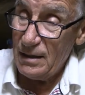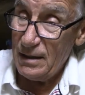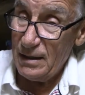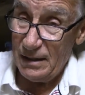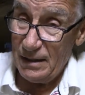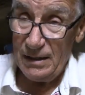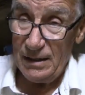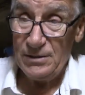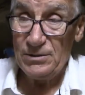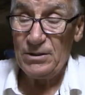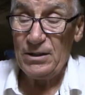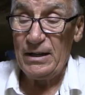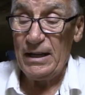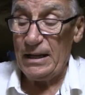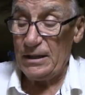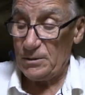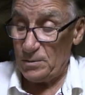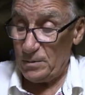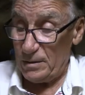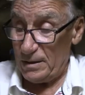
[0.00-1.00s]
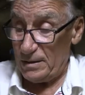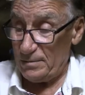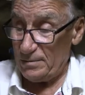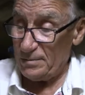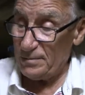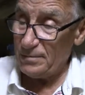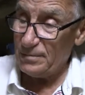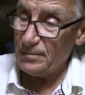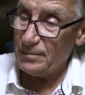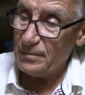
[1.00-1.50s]
Here's the next one.
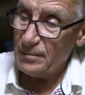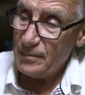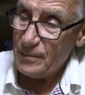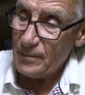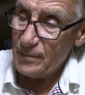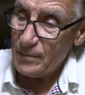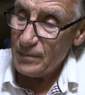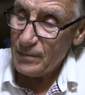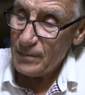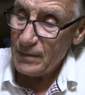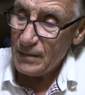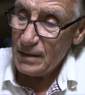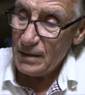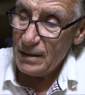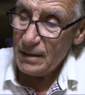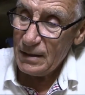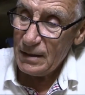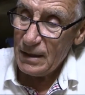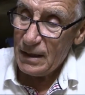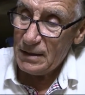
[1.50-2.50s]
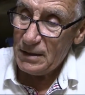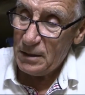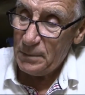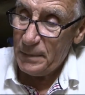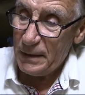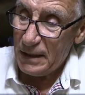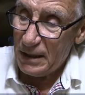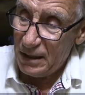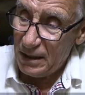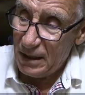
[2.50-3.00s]
At the
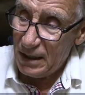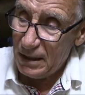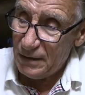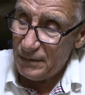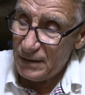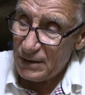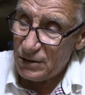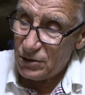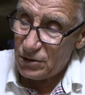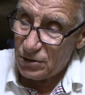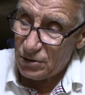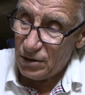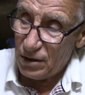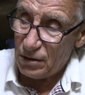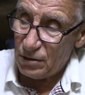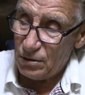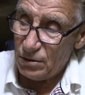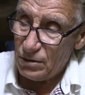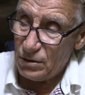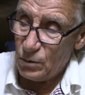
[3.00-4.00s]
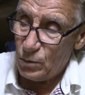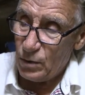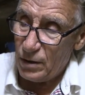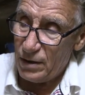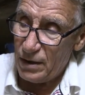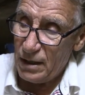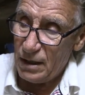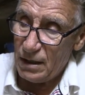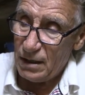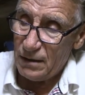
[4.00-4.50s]
beginning of his struggle, the
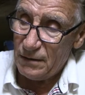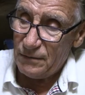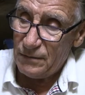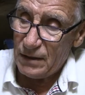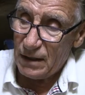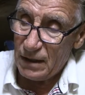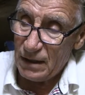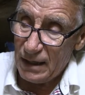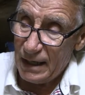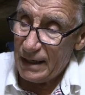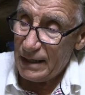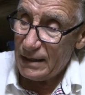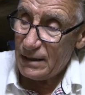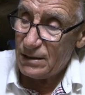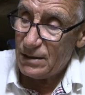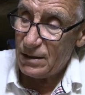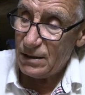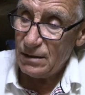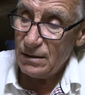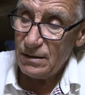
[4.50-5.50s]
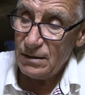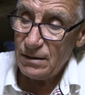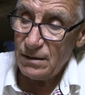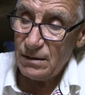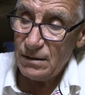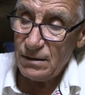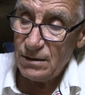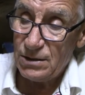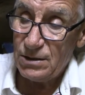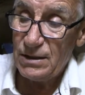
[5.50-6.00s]
warrior of the light
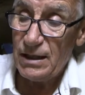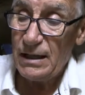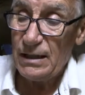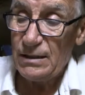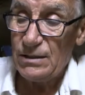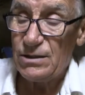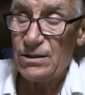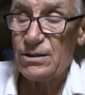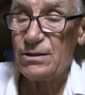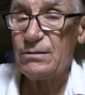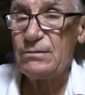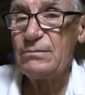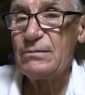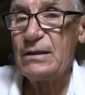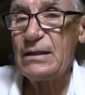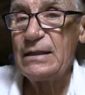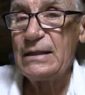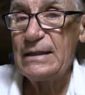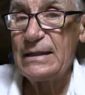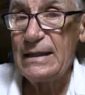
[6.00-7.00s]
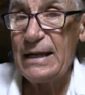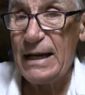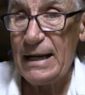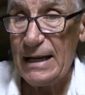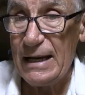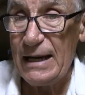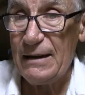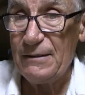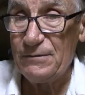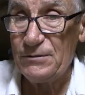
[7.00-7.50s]
states, "I
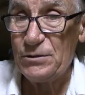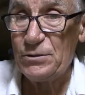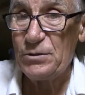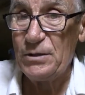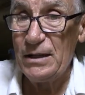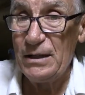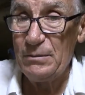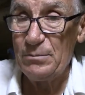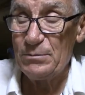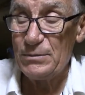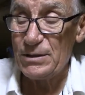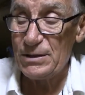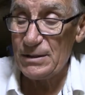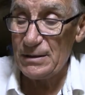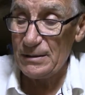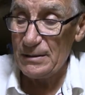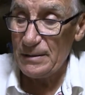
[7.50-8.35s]
have dreams."